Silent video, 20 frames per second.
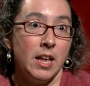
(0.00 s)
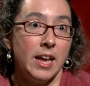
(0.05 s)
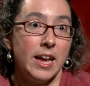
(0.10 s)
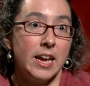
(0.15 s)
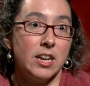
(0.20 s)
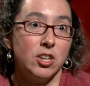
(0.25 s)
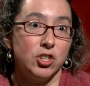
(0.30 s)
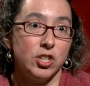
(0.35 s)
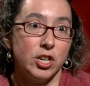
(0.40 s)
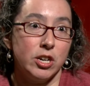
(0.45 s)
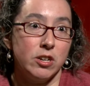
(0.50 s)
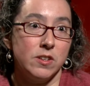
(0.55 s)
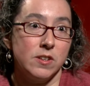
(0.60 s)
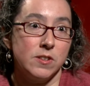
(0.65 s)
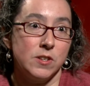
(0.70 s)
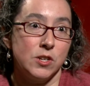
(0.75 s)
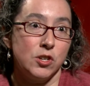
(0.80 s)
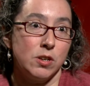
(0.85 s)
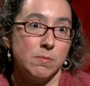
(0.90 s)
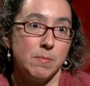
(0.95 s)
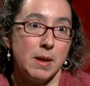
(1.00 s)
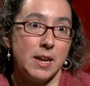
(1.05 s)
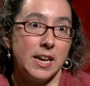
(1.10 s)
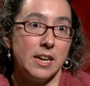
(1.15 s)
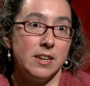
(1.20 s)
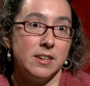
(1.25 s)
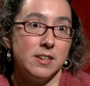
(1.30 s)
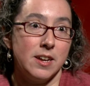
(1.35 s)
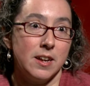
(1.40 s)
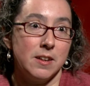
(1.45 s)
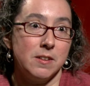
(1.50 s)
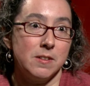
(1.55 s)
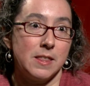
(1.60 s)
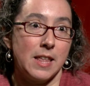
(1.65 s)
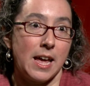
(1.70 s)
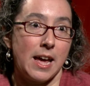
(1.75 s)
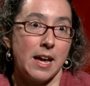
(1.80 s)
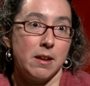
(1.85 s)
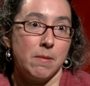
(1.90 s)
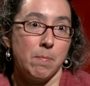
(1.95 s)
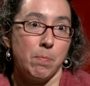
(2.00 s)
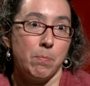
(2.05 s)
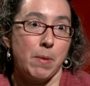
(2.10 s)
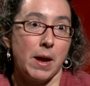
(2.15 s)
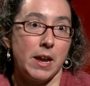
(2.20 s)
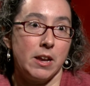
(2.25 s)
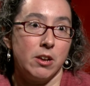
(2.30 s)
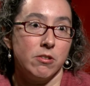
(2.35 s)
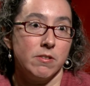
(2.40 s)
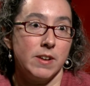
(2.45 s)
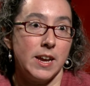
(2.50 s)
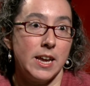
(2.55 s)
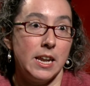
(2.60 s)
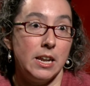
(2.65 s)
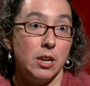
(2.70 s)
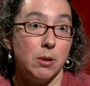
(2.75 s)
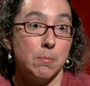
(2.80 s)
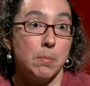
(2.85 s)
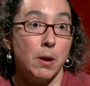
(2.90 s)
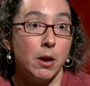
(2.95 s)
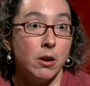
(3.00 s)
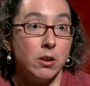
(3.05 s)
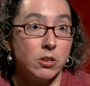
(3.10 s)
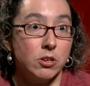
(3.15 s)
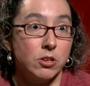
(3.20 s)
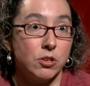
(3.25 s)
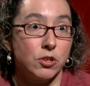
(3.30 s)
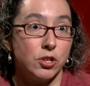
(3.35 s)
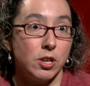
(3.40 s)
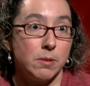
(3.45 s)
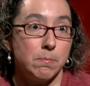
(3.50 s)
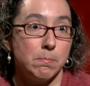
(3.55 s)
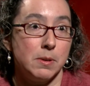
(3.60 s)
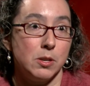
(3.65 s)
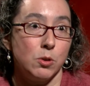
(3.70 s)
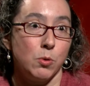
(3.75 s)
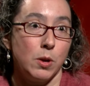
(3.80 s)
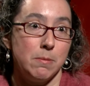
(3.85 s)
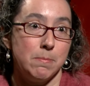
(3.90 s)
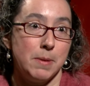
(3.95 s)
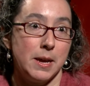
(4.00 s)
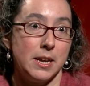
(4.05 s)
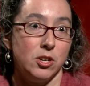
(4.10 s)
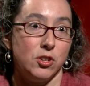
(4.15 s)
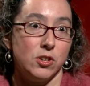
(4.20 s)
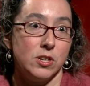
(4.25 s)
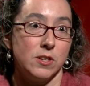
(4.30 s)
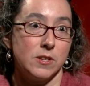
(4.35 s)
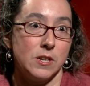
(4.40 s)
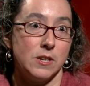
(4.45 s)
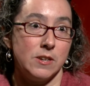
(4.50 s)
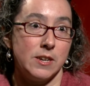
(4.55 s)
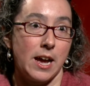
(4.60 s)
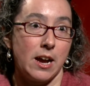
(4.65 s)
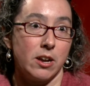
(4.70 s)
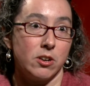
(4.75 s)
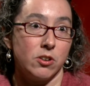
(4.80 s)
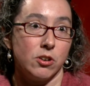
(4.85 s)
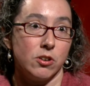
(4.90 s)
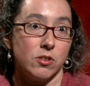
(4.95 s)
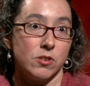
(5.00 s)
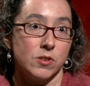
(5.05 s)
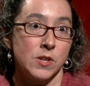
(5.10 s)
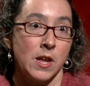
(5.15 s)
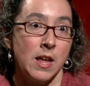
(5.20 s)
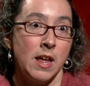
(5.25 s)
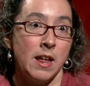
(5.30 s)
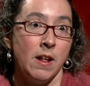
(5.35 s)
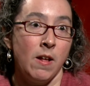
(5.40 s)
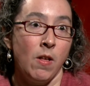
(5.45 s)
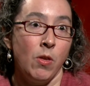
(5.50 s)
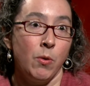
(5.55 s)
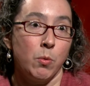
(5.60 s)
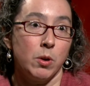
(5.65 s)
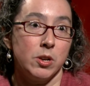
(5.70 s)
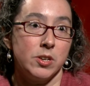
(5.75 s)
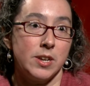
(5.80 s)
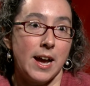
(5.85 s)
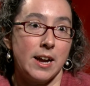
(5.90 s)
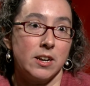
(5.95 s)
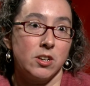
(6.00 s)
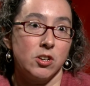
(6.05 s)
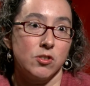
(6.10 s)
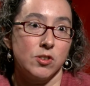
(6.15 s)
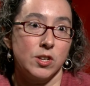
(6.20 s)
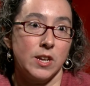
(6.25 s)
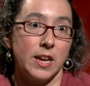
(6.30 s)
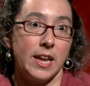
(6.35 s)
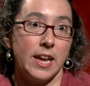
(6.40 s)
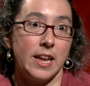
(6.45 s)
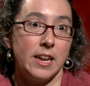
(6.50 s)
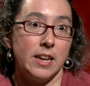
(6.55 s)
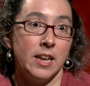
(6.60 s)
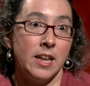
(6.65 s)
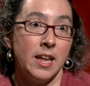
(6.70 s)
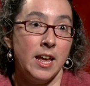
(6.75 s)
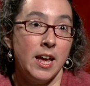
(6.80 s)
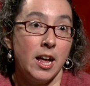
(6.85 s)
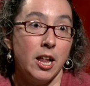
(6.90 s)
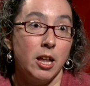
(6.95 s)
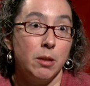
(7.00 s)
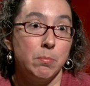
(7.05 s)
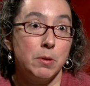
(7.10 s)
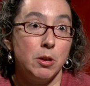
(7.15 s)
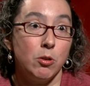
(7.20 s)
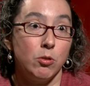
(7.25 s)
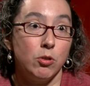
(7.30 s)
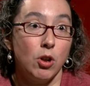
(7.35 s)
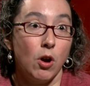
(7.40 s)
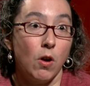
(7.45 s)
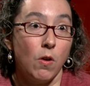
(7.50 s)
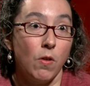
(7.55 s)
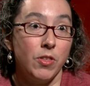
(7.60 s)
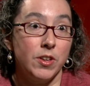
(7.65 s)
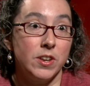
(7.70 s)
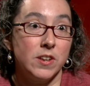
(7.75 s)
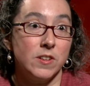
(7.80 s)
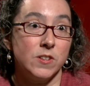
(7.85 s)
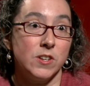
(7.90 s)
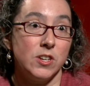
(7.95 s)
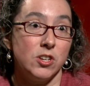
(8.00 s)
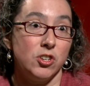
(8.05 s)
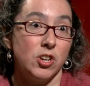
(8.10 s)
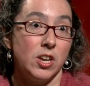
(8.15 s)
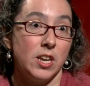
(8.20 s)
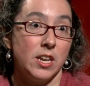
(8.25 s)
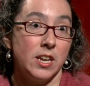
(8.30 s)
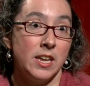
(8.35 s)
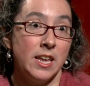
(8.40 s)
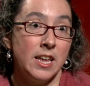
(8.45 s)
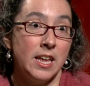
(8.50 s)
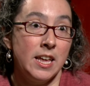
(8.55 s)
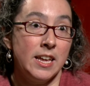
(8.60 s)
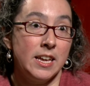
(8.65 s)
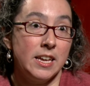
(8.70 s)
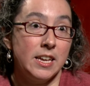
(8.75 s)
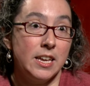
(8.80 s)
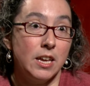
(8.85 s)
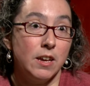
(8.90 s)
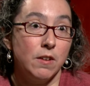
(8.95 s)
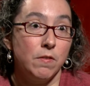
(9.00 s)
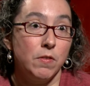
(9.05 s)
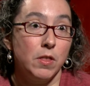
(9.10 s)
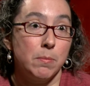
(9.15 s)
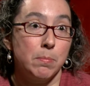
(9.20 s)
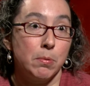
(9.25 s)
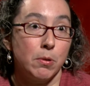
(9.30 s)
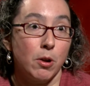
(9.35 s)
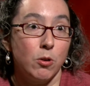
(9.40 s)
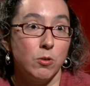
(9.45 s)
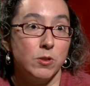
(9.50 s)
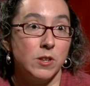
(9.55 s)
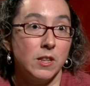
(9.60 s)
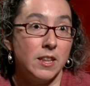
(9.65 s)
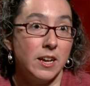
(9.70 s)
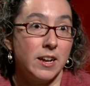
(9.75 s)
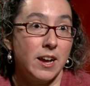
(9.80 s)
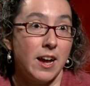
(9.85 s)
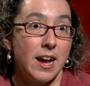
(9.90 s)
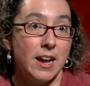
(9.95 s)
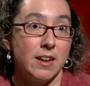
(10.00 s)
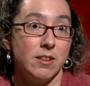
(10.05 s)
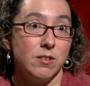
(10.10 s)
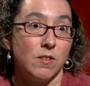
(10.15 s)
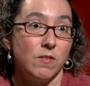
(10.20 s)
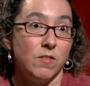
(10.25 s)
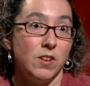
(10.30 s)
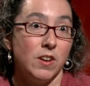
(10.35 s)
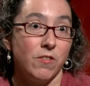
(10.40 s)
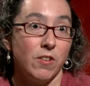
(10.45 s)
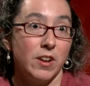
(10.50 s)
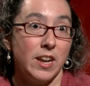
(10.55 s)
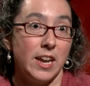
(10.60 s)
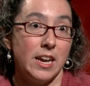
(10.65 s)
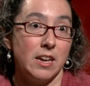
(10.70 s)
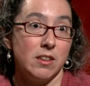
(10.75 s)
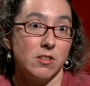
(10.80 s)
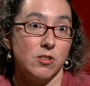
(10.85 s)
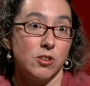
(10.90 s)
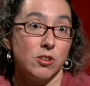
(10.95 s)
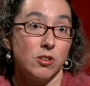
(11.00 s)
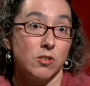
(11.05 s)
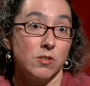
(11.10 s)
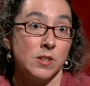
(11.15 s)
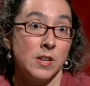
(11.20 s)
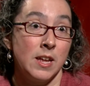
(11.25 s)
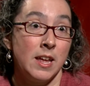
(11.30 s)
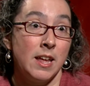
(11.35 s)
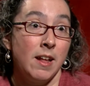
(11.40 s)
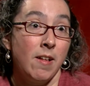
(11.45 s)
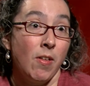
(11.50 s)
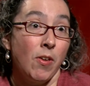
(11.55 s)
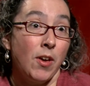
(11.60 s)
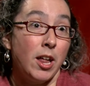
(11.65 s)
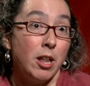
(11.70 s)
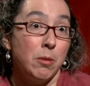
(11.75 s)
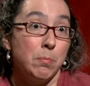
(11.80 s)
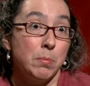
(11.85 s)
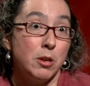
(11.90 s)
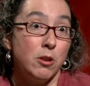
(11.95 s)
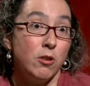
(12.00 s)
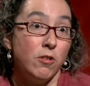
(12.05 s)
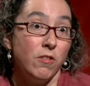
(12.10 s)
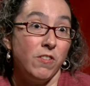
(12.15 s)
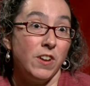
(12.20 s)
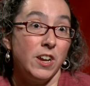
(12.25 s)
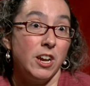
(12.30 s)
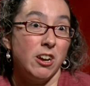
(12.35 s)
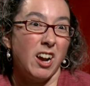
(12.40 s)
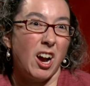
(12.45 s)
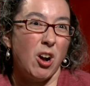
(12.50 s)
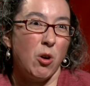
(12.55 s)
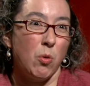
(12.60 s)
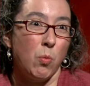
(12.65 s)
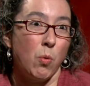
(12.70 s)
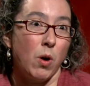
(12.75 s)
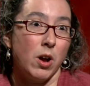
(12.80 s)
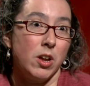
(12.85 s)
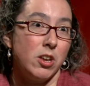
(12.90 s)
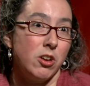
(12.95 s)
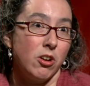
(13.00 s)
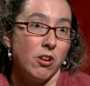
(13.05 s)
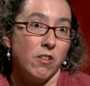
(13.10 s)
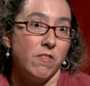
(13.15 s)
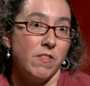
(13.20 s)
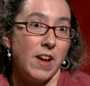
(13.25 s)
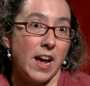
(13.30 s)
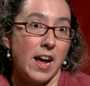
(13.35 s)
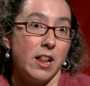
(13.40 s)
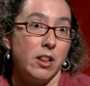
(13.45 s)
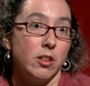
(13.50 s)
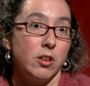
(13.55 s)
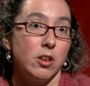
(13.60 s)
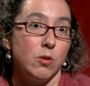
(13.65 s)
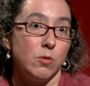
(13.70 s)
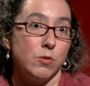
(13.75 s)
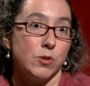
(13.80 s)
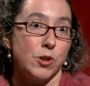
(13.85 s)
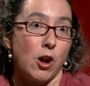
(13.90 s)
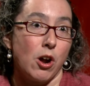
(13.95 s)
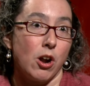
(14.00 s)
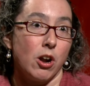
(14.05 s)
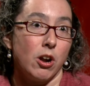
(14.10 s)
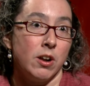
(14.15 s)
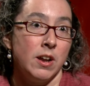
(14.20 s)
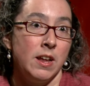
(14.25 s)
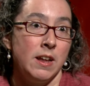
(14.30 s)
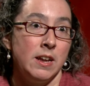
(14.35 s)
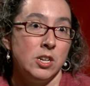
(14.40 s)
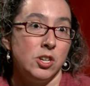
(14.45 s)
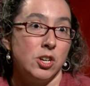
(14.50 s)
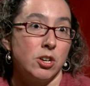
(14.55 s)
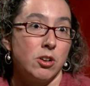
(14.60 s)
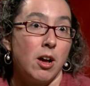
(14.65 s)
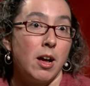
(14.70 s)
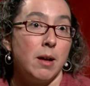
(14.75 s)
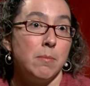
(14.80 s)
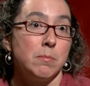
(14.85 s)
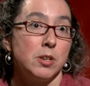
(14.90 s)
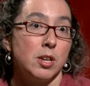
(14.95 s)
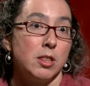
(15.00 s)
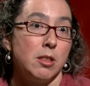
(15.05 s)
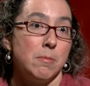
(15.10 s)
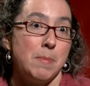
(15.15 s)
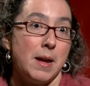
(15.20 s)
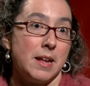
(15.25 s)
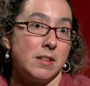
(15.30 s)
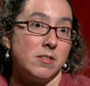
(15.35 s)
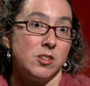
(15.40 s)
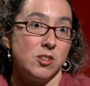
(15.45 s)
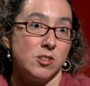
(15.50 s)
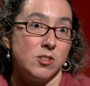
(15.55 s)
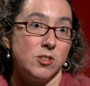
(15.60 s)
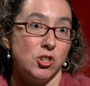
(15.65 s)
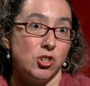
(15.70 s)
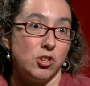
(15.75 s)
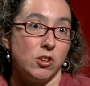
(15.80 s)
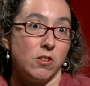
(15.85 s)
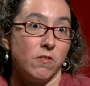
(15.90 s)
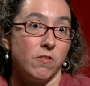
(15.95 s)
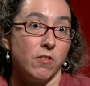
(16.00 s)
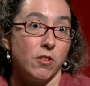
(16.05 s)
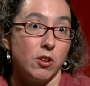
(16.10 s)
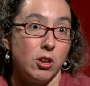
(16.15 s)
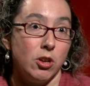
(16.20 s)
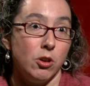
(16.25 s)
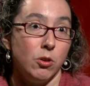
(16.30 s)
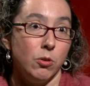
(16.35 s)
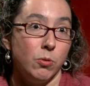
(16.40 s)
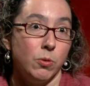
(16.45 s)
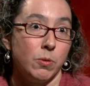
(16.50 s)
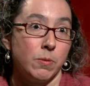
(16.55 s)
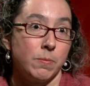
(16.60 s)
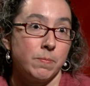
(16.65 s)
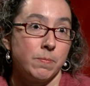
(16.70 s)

And shared decision-making does that by creating a partnership between patients and doctors, where doctors can help you know the decision, give the pros and the cons of different answers, help you figure out what your values are to come to the best decision for you.